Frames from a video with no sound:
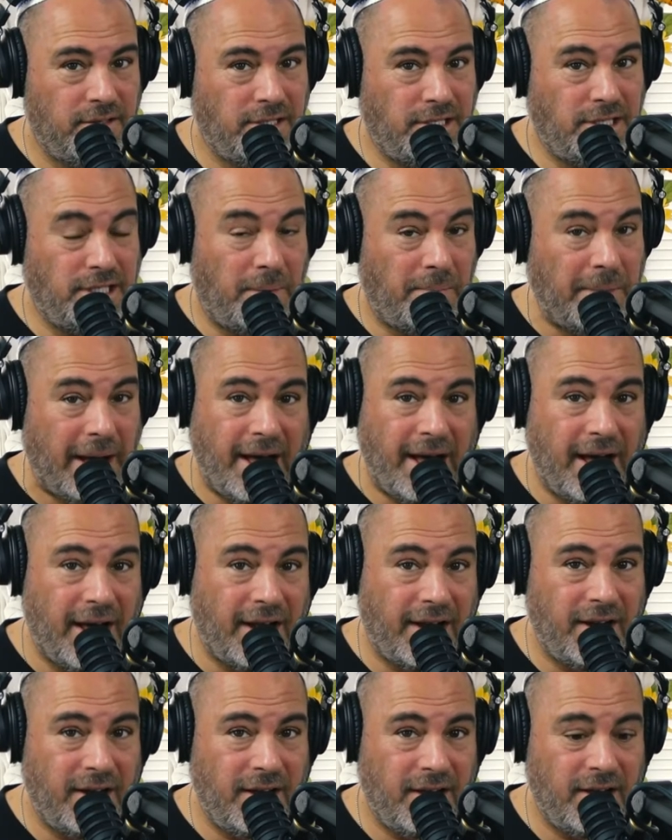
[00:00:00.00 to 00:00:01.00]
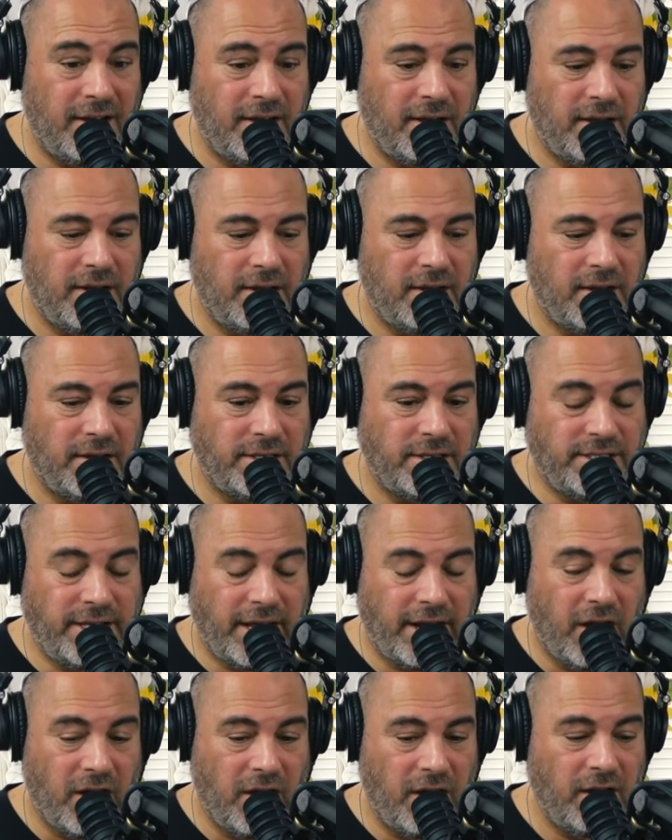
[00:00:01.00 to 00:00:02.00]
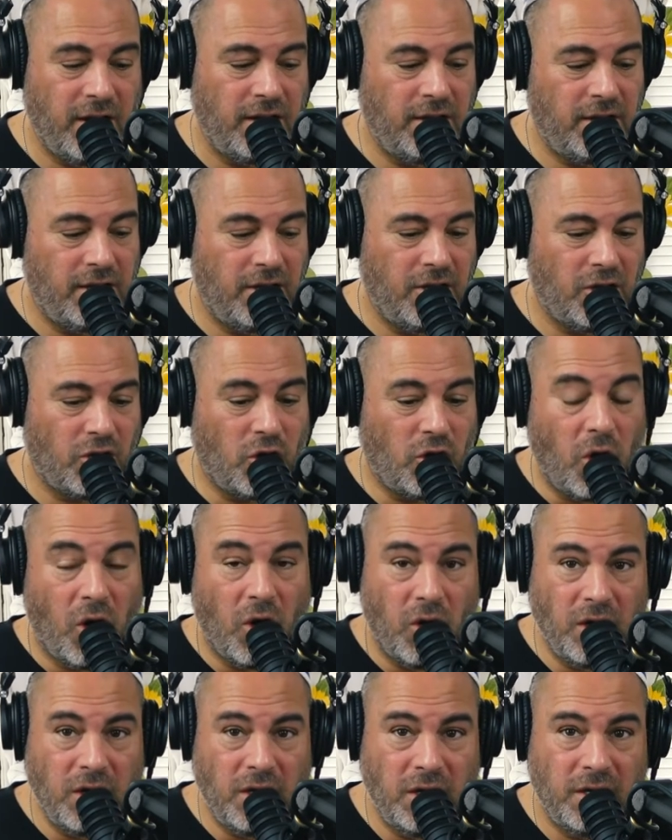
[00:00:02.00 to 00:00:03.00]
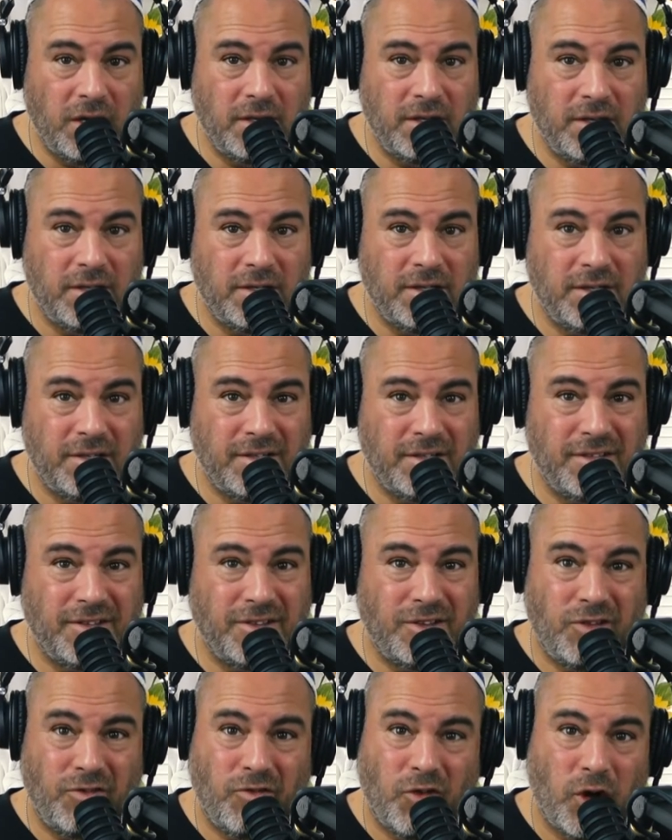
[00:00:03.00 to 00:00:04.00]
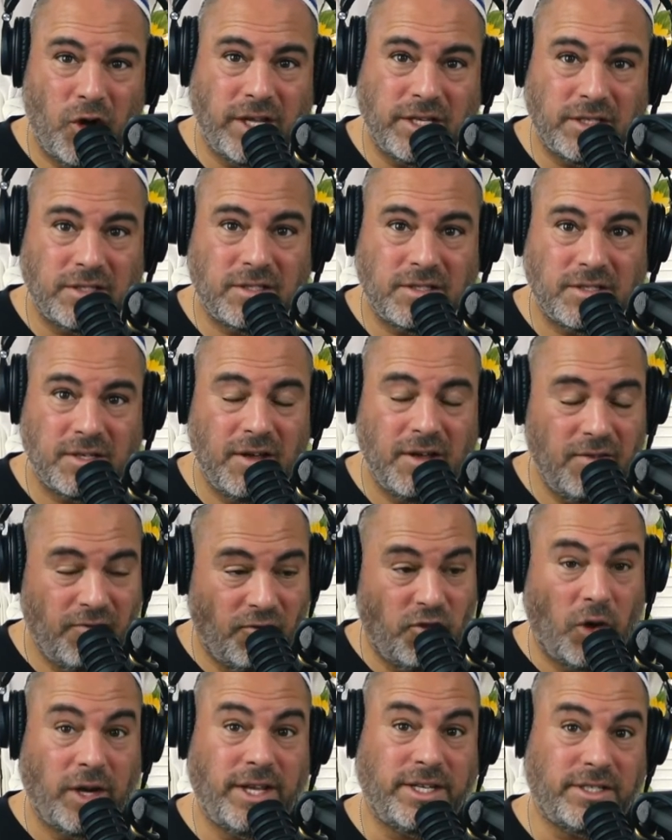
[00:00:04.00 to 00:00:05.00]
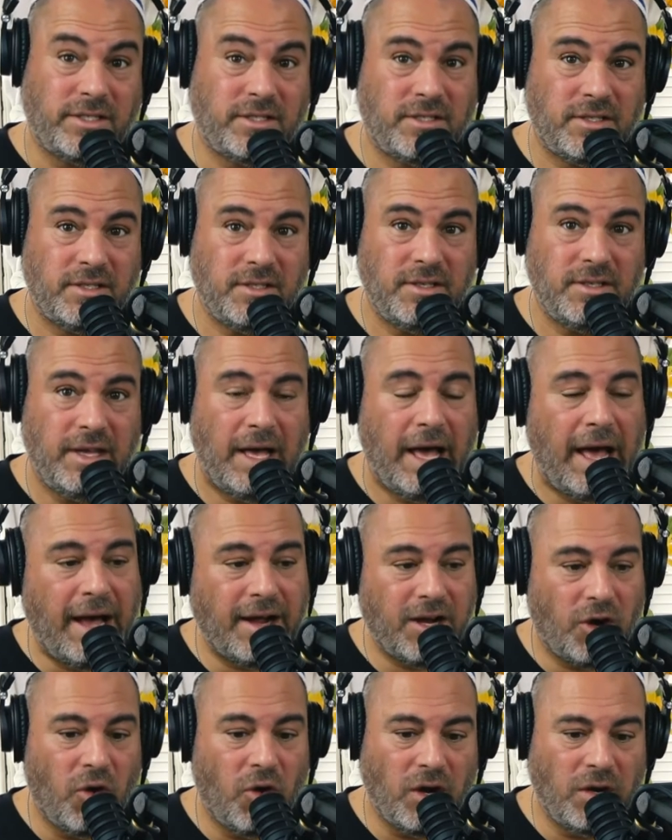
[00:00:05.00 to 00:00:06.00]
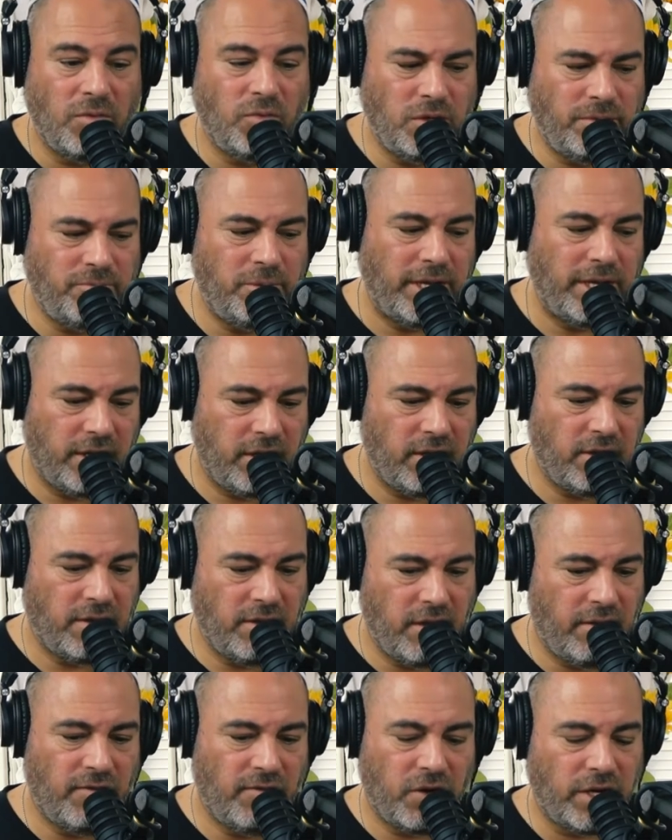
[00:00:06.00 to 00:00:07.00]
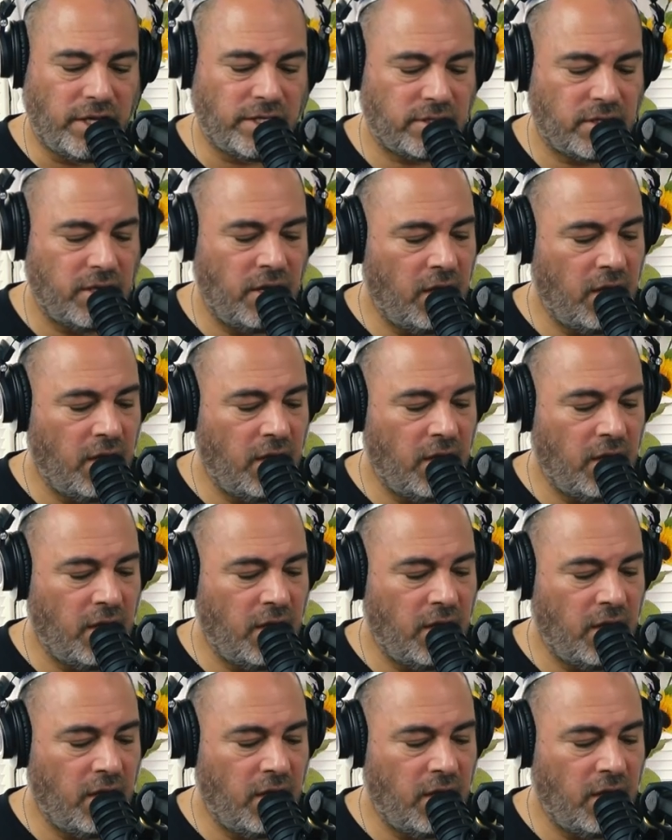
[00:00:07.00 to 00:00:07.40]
zamar, singer, kol, the voice. Voice. Hakol would be the voice.